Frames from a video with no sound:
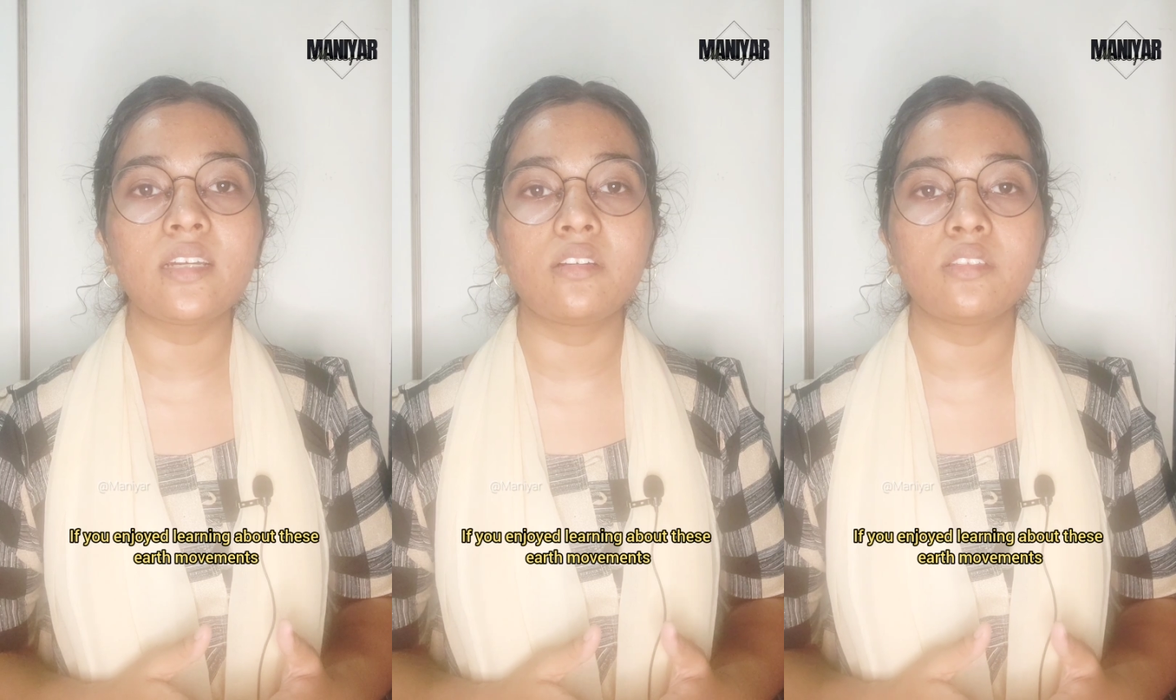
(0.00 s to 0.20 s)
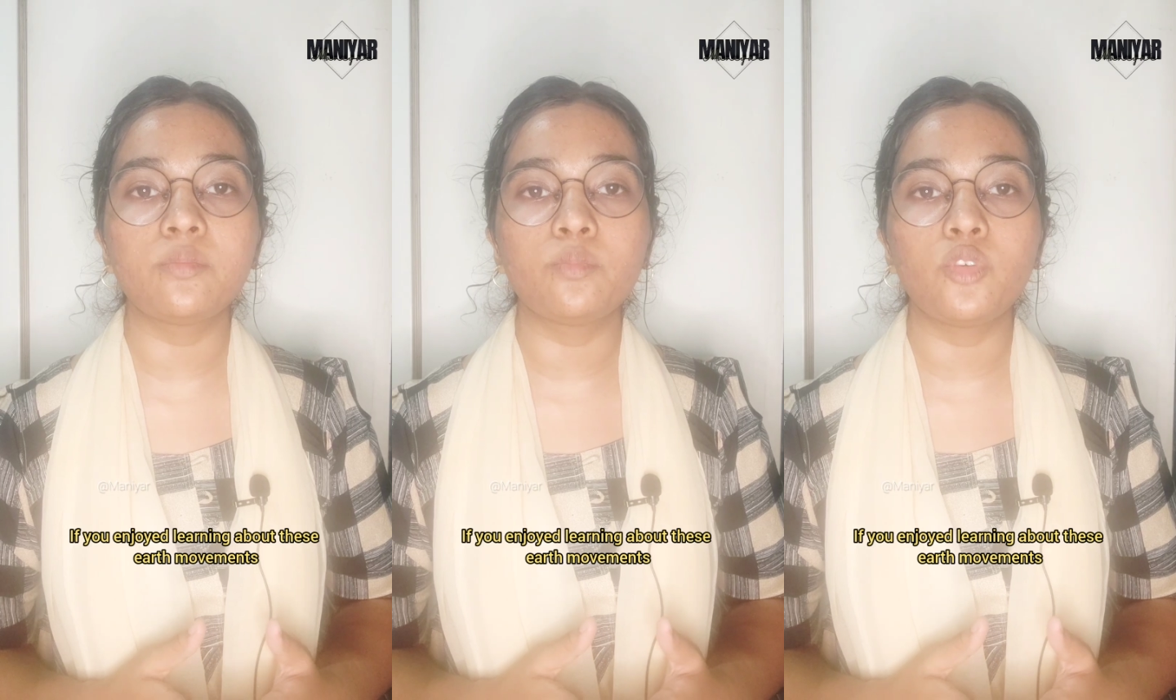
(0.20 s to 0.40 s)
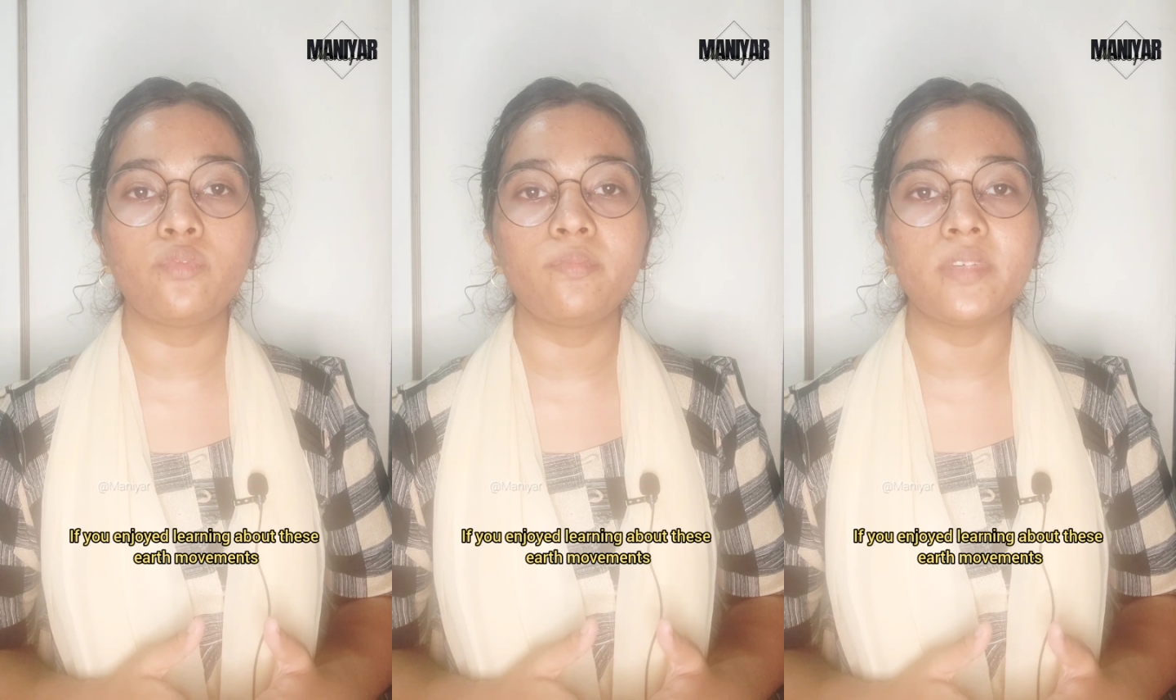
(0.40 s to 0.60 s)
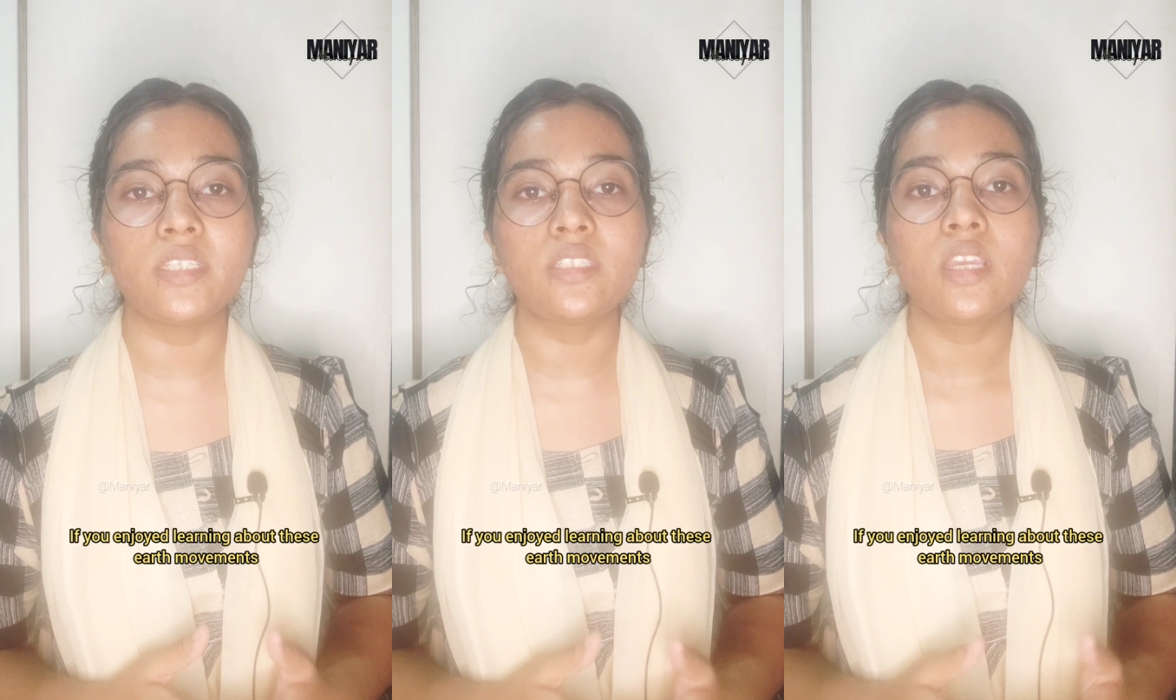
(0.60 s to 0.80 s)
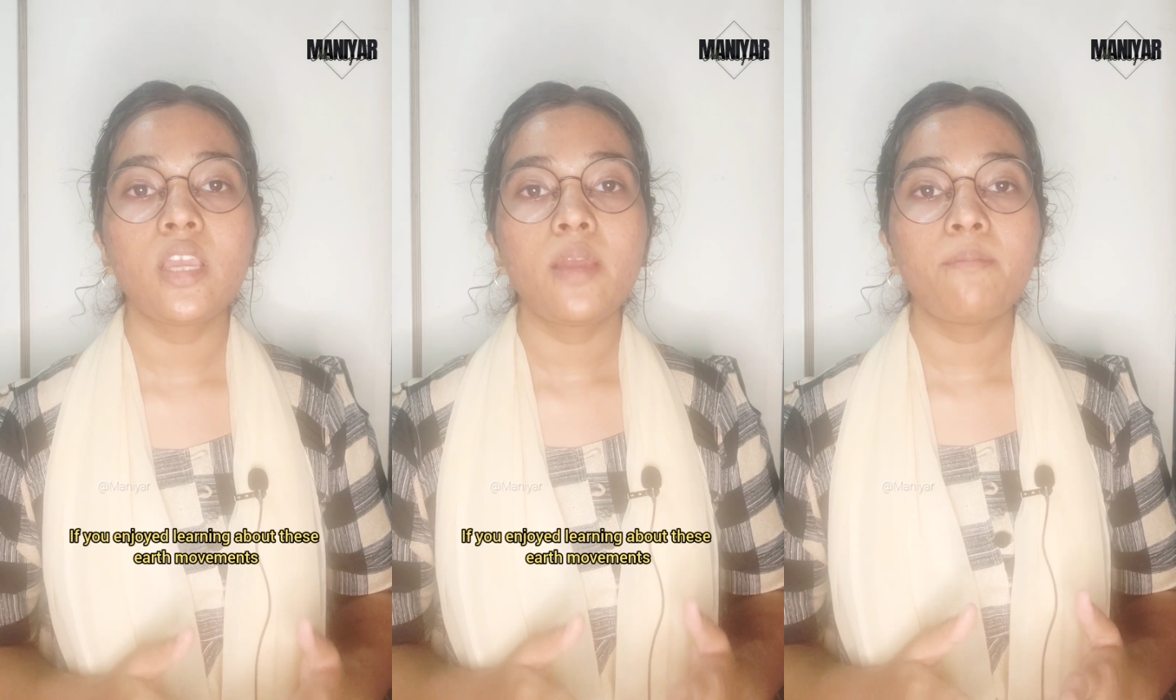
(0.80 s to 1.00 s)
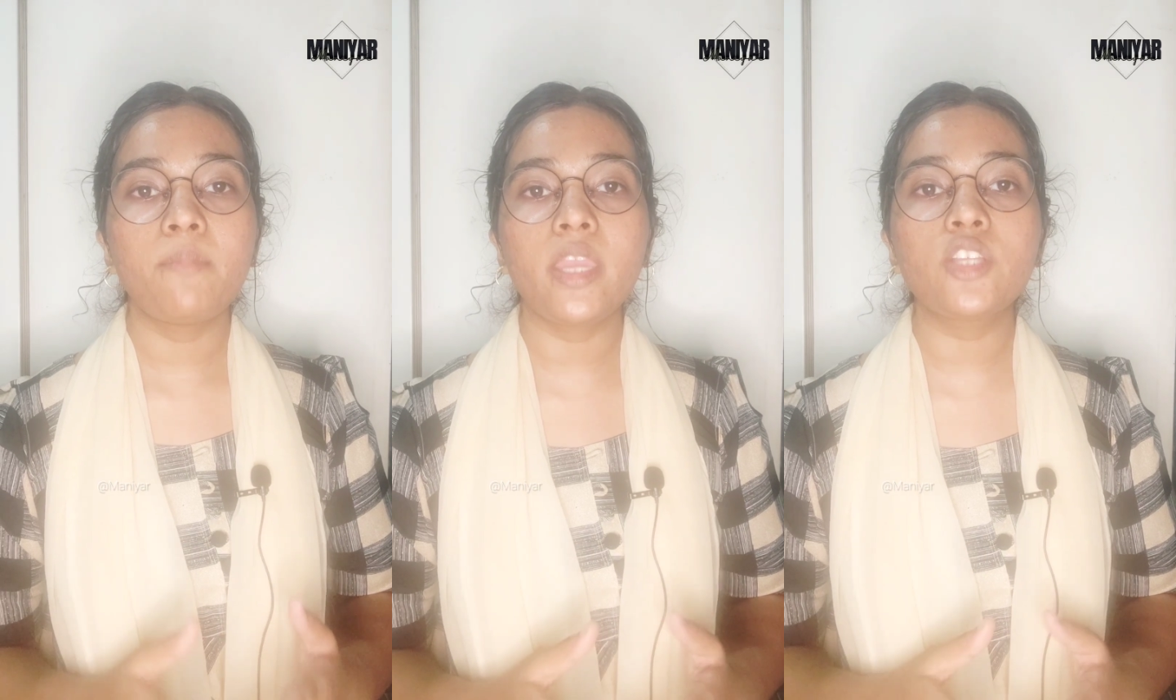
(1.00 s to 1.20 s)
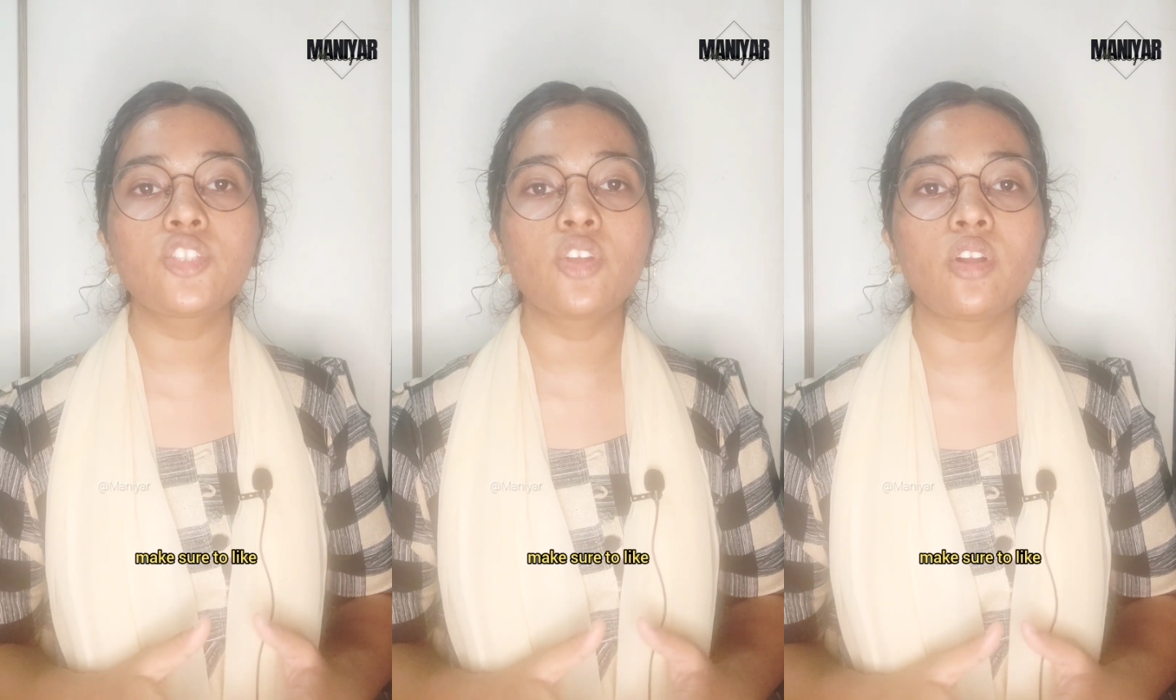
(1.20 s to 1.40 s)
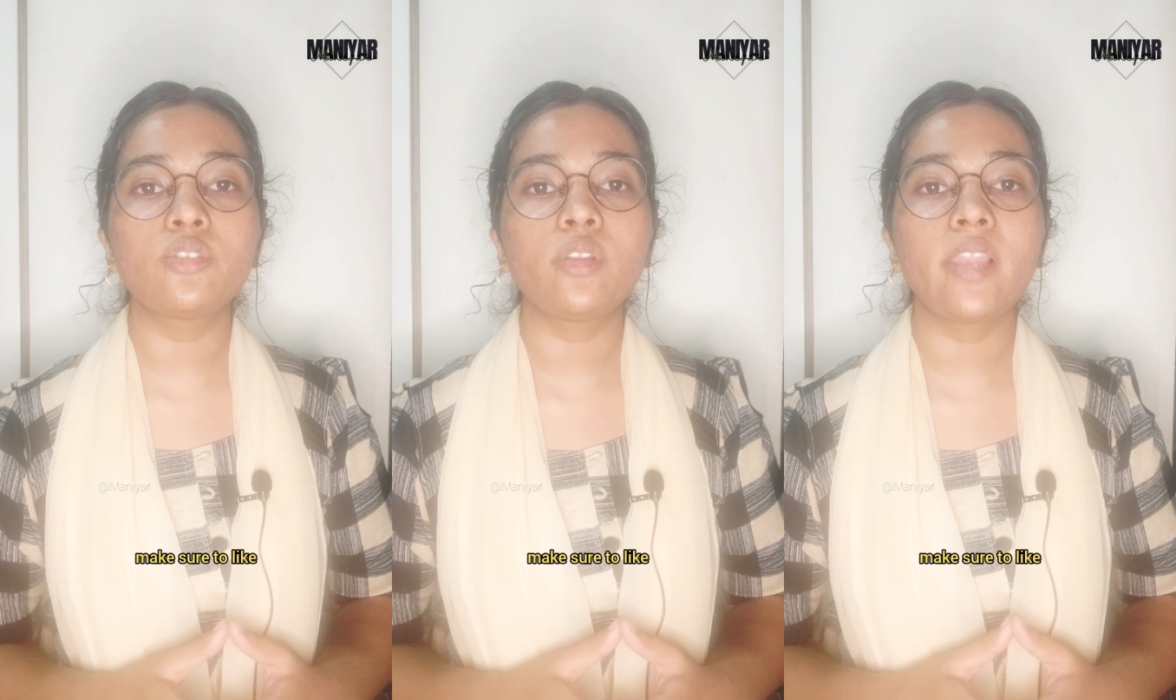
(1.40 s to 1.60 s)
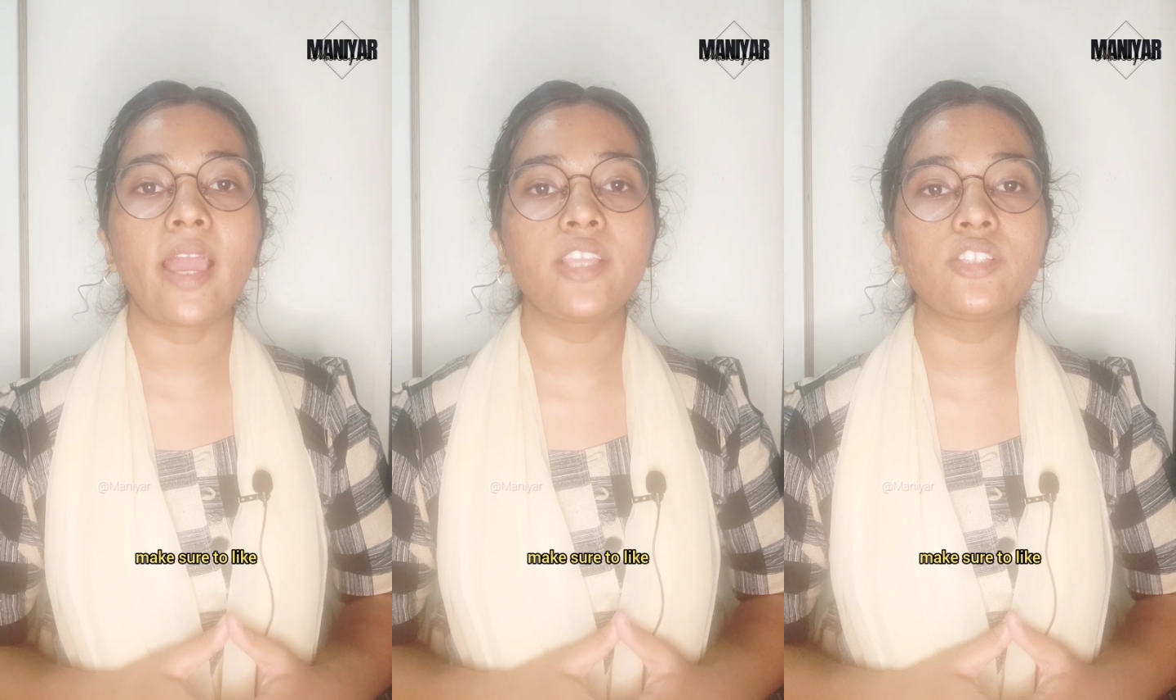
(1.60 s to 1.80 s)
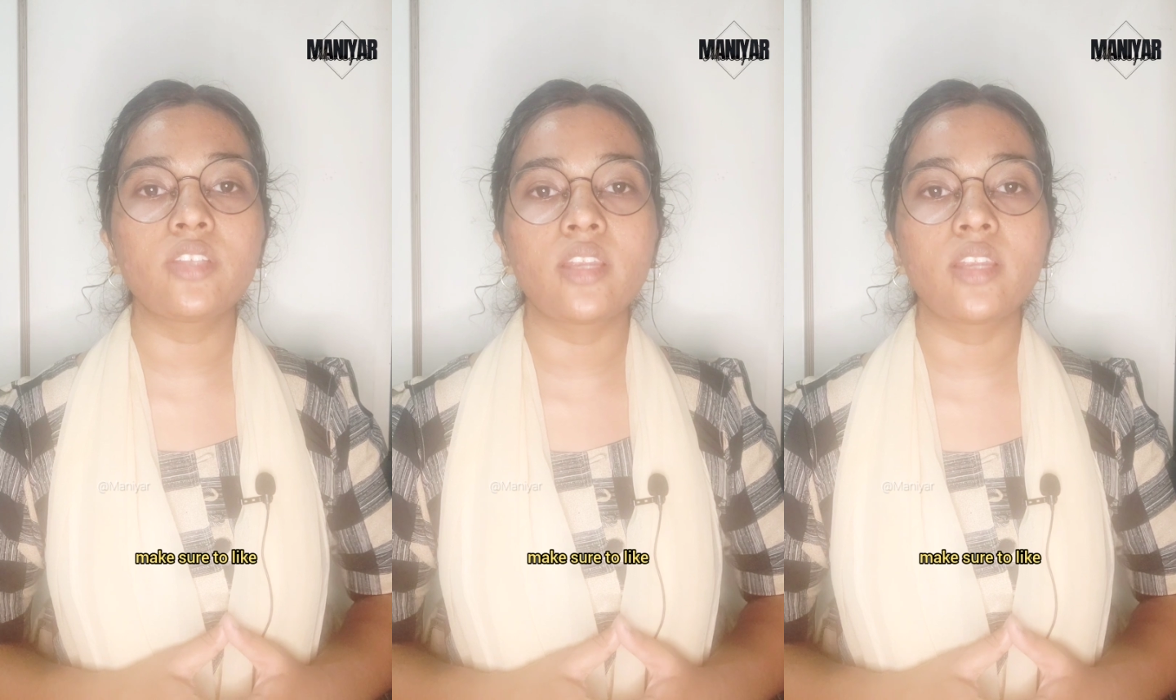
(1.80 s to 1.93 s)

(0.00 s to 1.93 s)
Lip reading: earth movements, make sure to like,